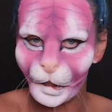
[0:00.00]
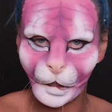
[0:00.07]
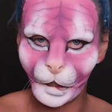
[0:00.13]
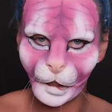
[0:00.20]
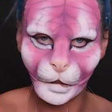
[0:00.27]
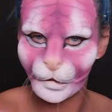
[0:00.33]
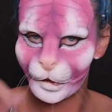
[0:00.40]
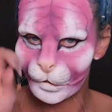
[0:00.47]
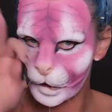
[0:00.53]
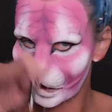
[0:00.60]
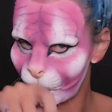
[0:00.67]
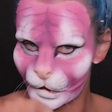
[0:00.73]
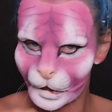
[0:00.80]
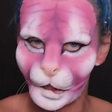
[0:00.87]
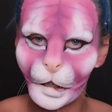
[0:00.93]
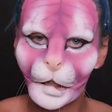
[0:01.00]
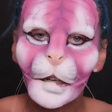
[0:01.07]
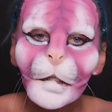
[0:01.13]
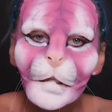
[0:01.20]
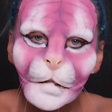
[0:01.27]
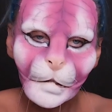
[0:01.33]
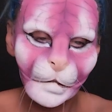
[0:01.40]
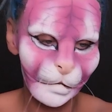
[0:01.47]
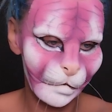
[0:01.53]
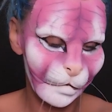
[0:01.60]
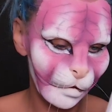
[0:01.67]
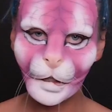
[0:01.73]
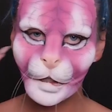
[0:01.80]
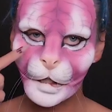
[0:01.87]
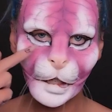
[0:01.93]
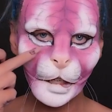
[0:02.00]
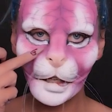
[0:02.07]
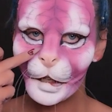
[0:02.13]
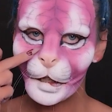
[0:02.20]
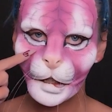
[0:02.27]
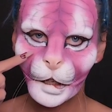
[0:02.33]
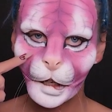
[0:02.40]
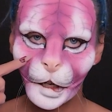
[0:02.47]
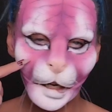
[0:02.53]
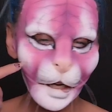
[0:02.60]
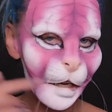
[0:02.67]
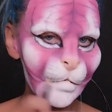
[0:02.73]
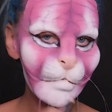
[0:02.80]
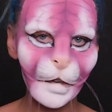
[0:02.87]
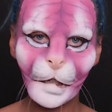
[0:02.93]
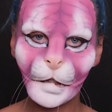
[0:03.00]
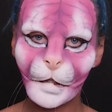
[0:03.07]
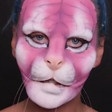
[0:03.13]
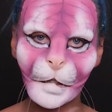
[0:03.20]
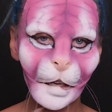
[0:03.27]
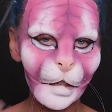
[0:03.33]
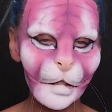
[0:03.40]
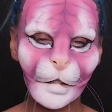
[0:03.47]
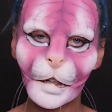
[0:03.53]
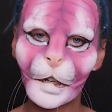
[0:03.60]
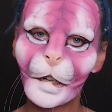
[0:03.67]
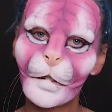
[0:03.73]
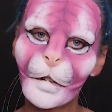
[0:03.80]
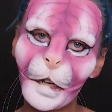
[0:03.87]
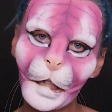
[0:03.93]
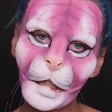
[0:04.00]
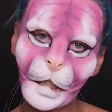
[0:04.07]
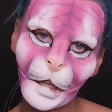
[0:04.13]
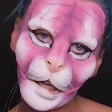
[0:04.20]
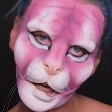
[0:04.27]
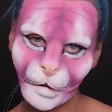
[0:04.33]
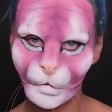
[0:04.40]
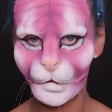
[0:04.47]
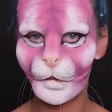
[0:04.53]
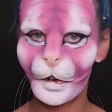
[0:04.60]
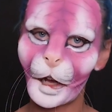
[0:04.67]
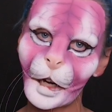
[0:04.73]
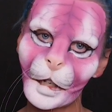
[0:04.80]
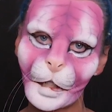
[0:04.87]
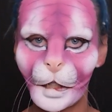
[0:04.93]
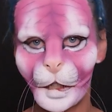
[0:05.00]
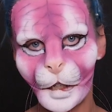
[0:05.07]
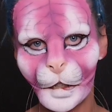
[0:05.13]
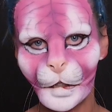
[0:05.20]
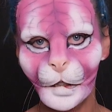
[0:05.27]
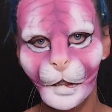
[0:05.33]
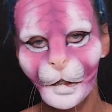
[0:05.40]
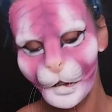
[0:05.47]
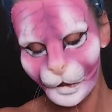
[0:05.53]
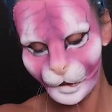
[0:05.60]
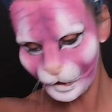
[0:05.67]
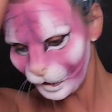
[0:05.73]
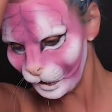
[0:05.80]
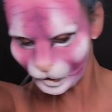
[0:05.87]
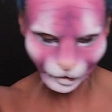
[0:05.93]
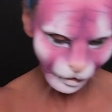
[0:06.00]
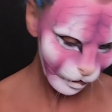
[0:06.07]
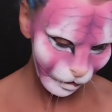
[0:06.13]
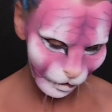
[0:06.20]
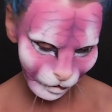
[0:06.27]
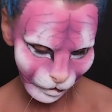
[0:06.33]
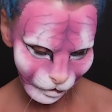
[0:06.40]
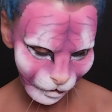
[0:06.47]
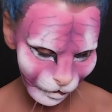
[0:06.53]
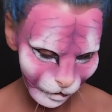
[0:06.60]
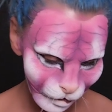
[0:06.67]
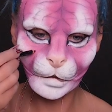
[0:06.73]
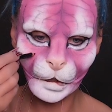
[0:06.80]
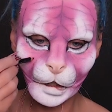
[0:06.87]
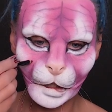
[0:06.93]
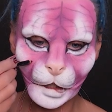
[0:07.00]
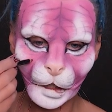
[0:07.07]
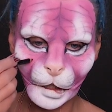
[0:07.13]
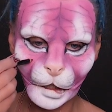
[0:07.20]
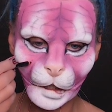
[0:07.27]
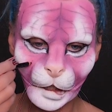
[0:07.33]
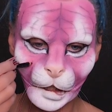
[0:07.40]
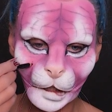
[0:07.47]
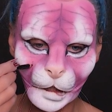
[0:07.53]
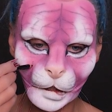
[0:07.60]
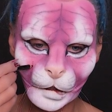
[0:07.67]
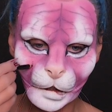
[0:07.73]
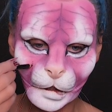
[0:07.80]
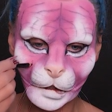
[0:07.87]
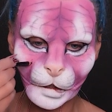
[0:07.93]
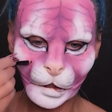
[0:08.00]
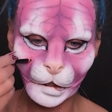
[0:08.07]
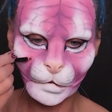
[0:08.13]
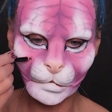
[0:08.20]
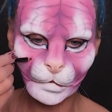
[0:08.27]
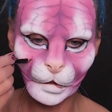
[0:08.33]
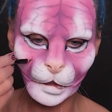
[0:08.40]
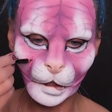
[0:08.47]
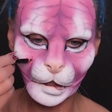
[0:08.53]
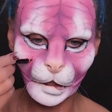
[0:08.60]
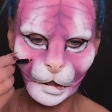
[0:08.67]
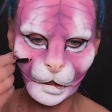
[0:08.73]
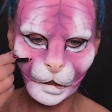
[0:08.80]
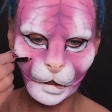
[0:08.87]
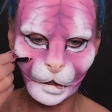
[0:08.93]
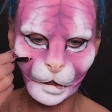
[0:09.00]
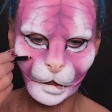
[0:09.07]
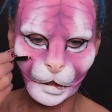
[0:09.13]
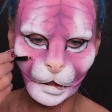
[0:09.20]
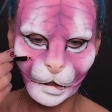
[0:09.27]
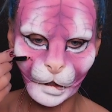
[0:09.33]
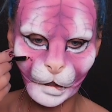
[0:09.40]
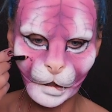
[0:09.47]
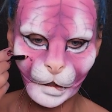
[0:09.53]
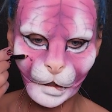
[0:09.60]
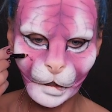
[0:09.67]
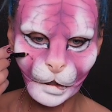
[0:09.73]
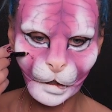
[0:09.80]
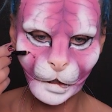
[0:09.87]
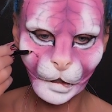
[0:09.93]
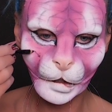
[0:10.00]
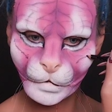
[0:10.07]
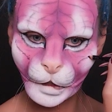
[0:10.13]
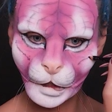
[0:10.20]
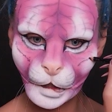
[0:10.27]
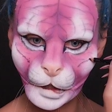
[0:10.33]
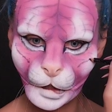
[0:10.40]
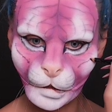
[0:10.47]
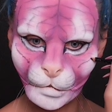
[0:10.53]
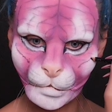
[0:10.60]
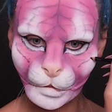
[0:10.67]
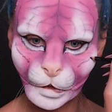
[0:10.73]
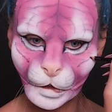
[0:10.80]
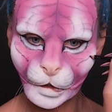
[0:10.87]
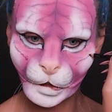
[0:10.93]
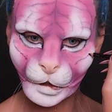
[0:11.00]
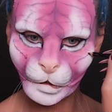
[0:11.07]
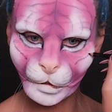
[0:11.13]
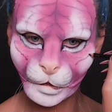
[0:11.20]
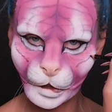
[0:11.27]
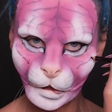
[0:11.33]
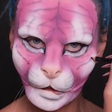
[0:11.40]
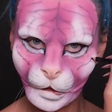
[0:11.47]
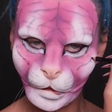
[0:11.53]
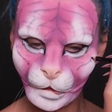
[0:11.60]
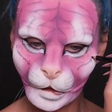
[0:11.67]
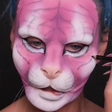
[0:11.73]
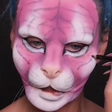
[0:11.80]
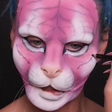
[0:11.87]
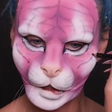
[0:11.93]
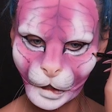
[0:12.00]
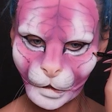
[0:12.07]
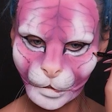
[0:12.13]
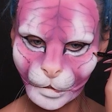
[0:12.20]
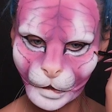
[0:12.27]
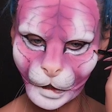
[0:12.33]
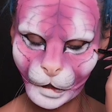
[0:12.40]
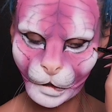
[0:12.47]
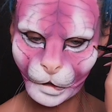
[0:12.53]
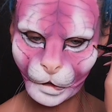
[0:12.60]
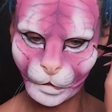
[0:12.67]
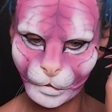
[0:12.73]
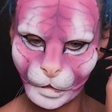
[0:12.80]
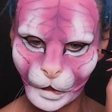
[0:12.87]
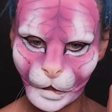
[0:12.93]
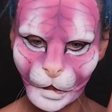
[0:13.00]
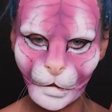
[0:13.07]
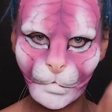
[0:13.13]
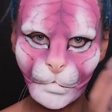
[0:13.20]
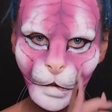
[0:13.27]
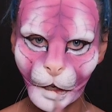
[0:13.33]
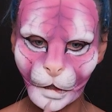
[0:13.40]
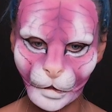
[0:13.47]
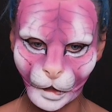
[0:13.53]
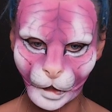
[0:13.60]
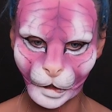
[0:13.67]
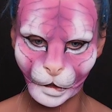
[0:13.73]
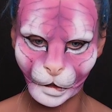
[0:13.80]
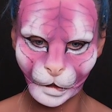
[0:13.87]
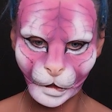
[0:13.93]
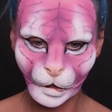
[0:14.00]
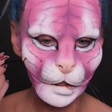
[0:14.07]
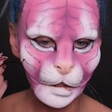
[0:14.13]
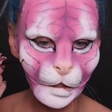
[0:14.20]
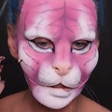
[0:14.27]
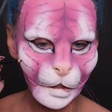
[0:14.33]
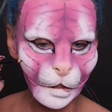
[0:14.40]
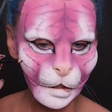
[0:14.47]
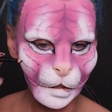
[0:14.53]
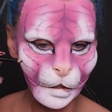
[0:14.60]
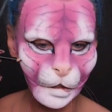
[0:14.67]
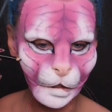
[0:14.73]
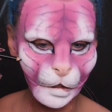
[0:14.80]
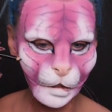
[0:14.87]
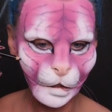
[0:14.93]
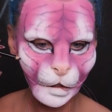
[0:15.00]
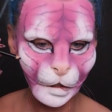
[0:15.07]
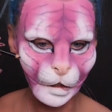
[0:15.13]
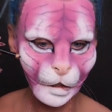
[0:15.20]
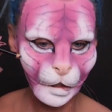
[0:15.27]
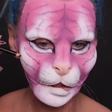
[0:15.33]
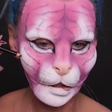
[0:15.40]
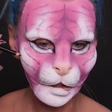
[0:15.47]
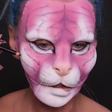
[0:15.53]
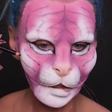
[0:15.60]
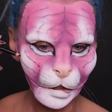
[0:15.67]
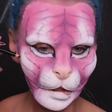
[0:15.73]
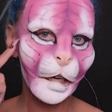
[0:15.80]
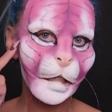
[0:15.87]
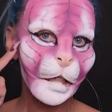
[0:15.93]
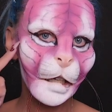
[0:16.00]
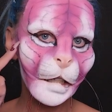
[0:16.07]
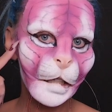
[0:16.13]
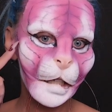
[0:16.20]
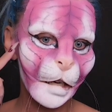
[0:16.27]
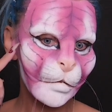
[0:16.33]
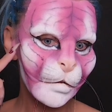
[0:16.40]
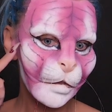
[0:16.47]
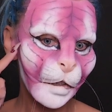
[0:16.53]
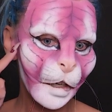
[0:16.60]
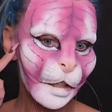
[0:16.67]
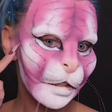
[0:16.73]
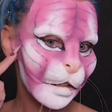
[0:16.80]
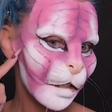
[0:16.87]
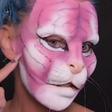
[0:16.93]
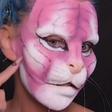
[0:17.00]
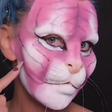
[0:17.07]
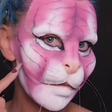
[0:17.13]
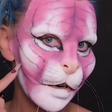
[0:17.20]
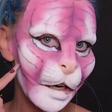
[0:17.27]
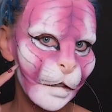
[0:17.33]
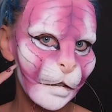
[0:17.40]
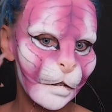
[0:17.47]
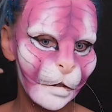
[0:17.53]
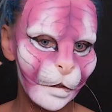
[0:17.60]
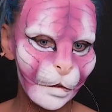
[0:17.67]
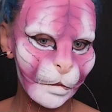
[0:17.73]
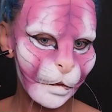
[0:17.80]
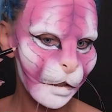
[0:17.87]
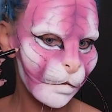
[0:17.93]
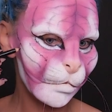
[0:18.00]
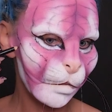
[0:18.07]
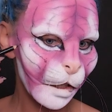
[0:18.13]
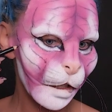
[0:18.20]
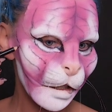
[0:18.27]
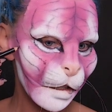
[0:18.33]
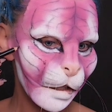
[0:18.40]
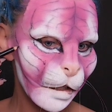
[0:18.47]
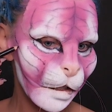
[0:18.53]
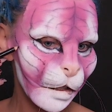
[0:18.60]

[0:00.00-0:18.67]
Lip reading: big deal if you make mistake. You see, I made such a great camouflage here. We can add some line here. Very important when you do tiger print to be symmetrical. Here. I can camouflage this part too with black.